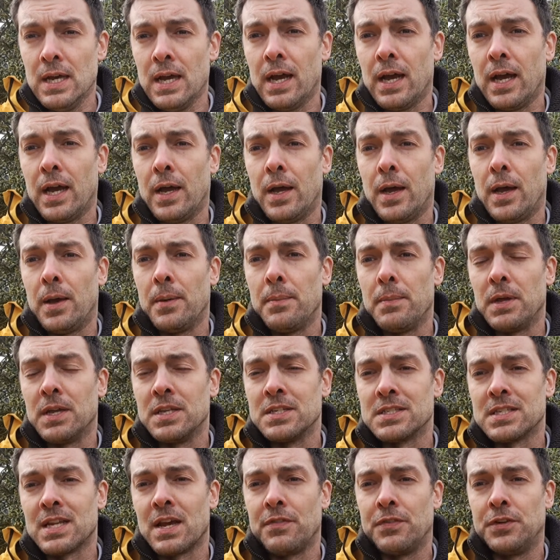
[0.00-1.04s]
um, in
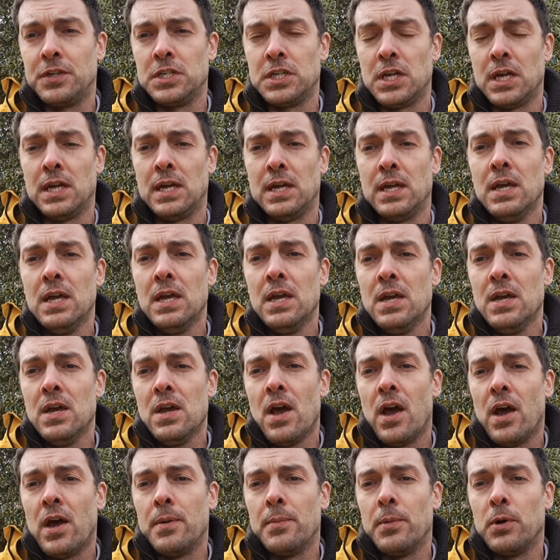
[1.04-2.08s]
Staffordshire
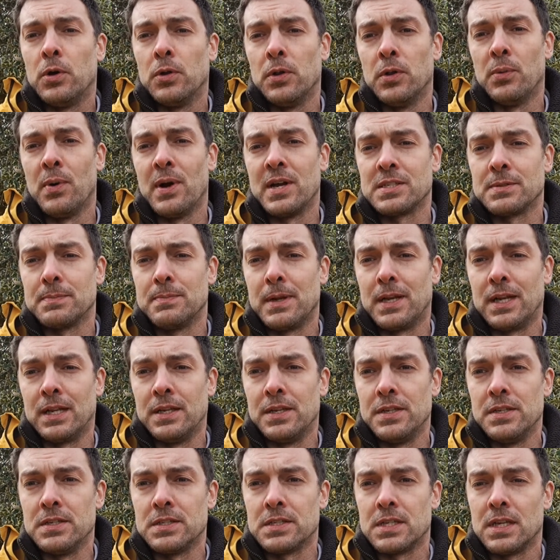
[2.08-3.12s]
um, or the West
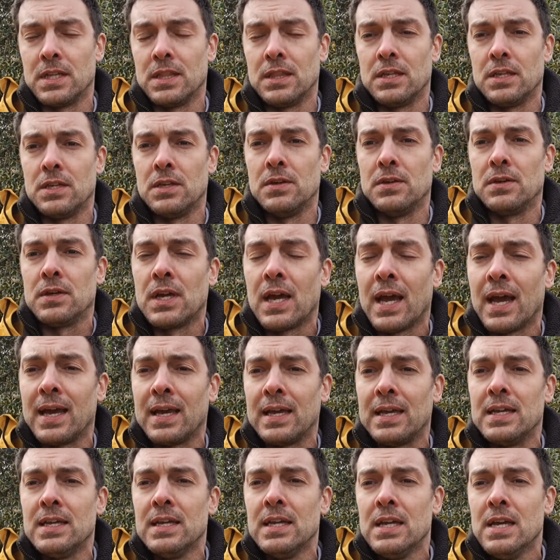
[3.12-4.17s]
Midlands in the
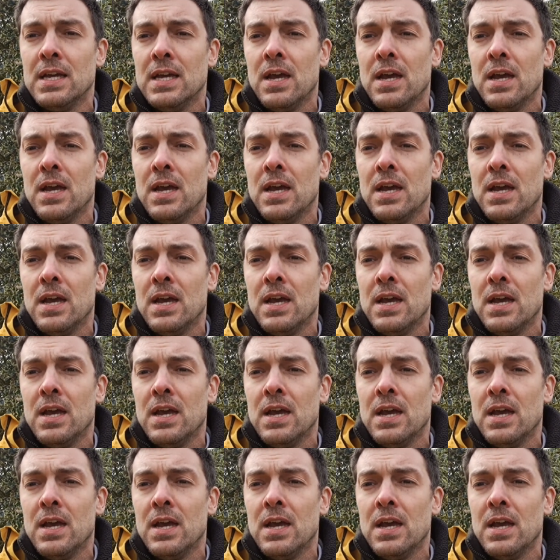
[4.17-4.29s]
UK,